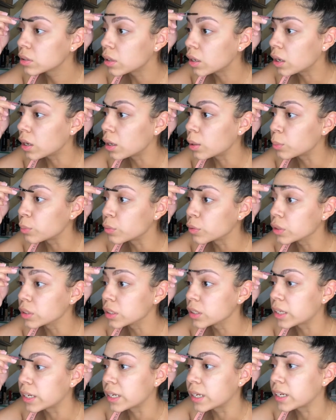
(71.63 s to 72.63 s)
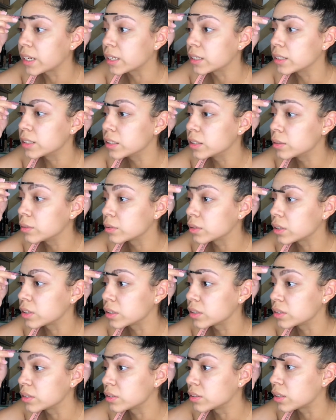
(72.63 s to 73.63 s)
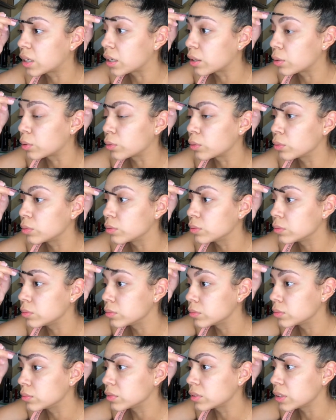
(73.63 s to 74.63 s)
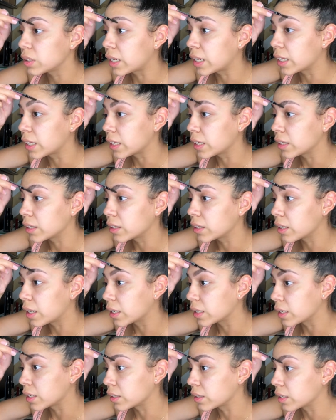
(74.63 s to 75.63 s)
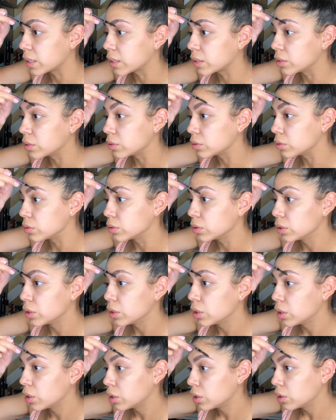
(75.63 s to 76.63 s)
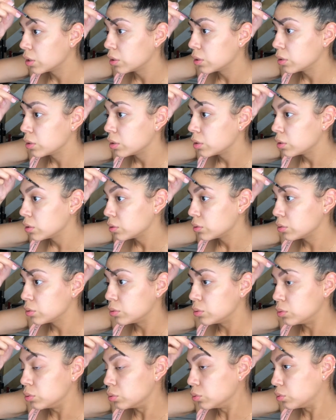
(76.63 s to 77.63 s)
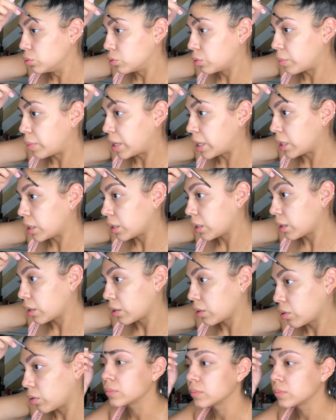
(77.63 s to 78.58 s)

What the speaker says: really light-handed, because I don't like anything too dramatic.